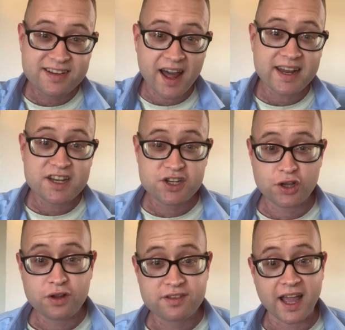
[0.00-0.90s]
sunny
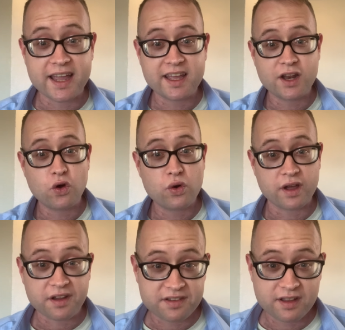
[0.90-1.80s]
Tuesday in
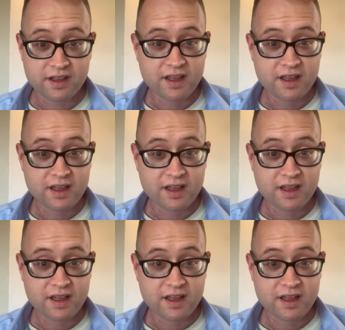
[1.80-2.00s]
August.